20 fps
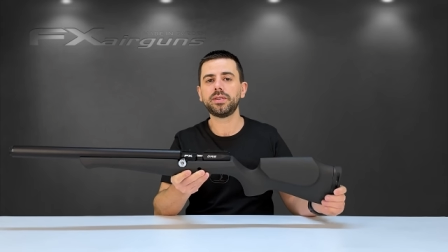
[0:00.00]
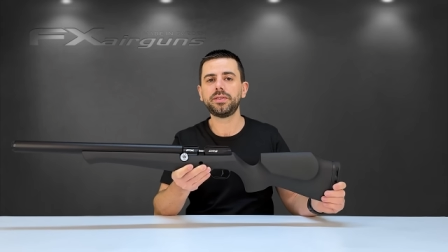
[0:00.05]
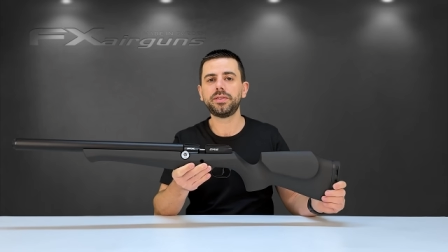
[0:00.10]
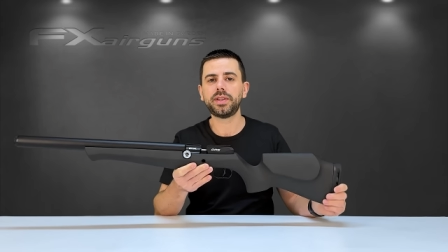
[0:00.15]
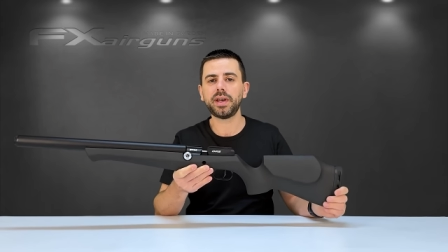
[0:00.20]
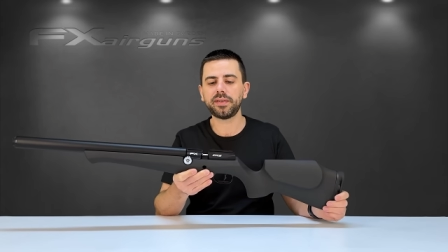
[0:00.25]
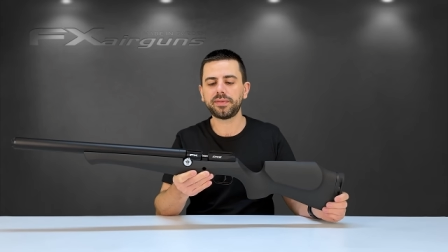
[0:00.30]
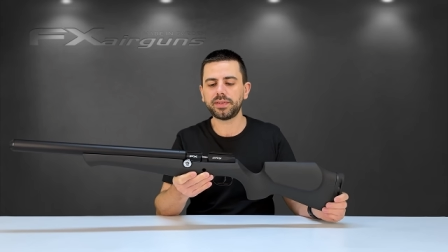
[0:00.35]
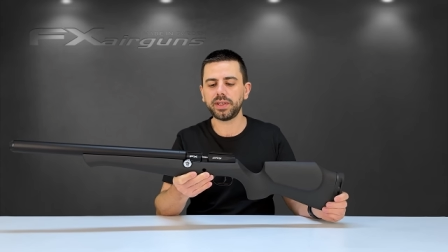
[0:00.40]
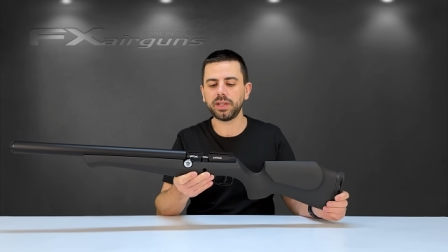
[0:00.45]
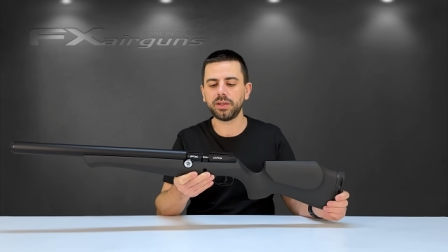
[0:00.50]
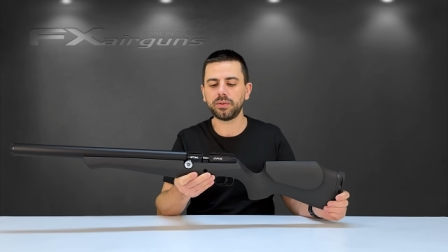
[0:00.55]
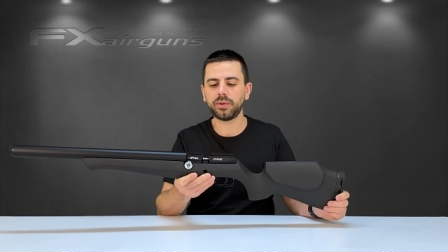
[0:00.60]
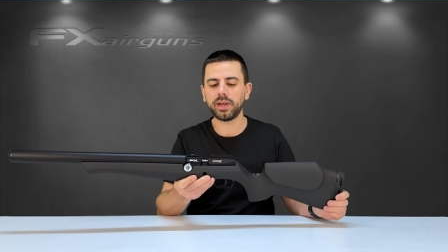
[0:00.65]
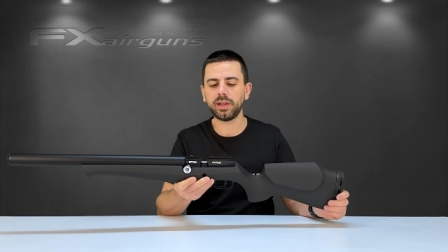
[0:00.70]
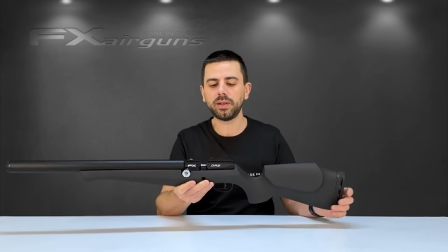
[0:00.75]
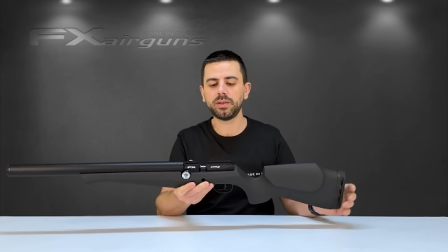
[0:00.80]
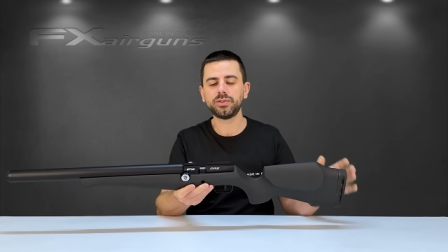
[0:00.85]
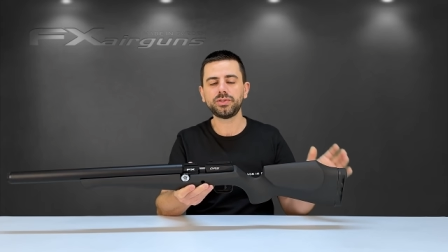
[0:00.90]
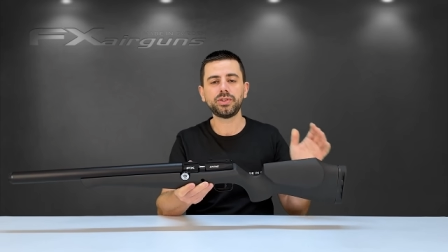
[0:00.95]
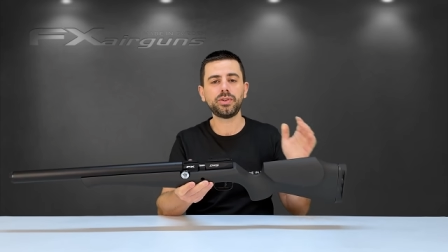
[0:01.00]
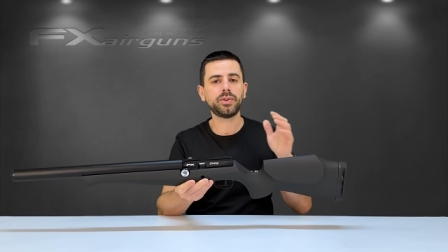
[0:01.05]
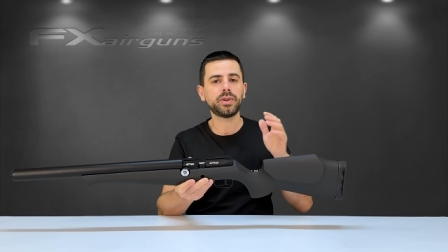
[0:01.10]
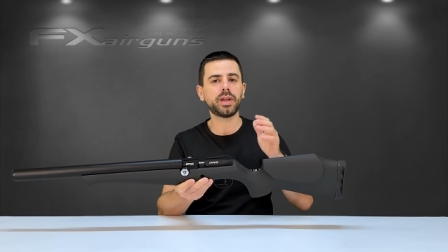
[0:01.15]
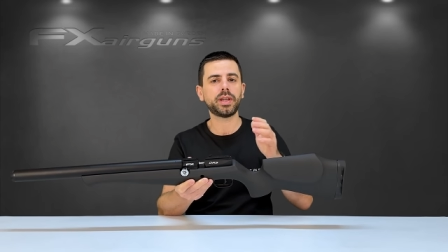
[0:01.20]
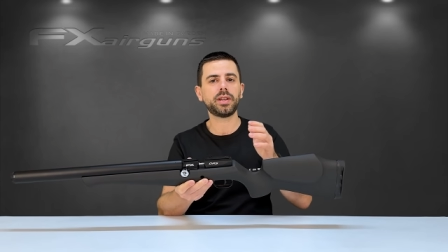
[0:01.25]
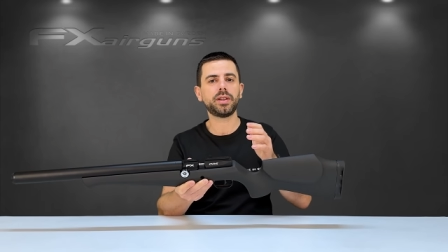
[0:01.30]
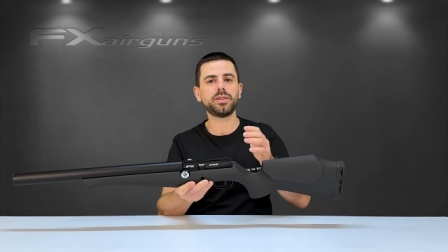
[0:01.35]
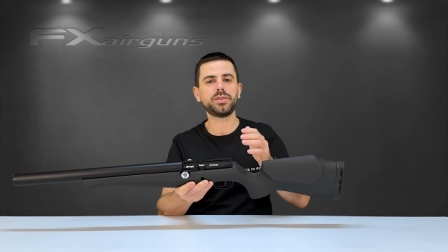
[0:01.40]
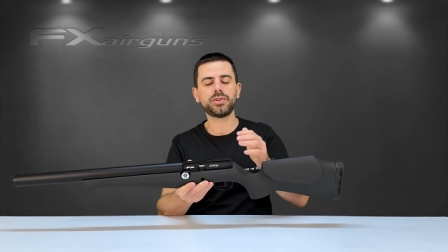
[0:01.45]
dovetail rail, so you
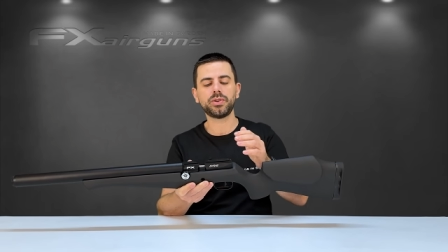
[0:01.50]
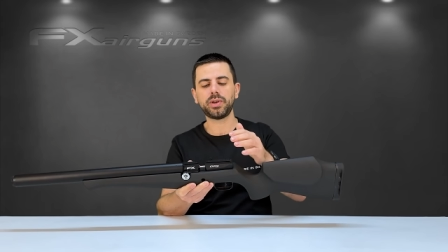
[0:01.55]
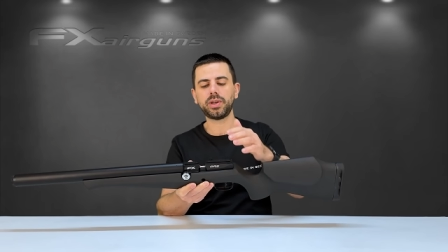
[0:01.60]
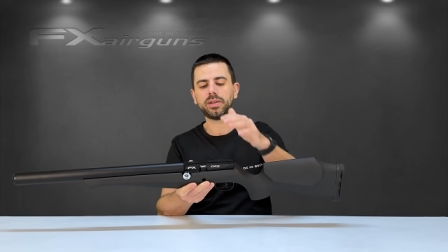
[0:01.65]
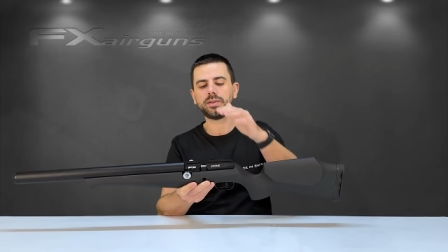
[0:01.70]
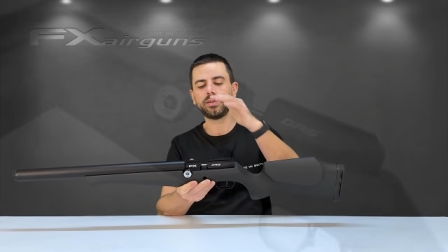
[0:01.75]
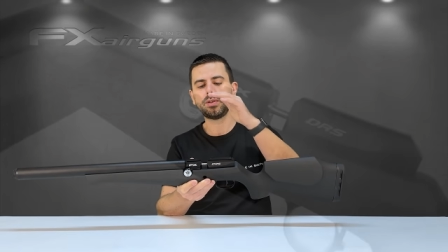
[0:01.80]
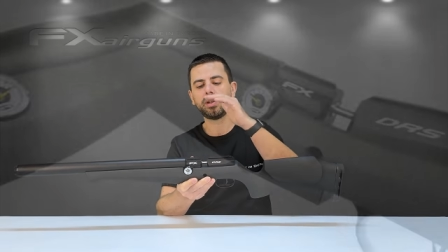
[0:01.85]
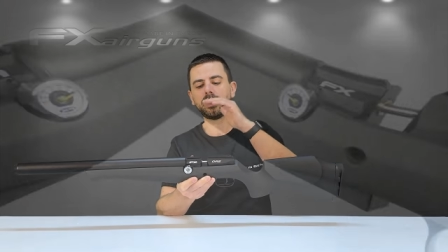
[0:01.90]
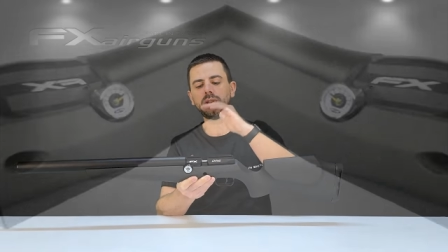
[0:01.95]
can enjoy the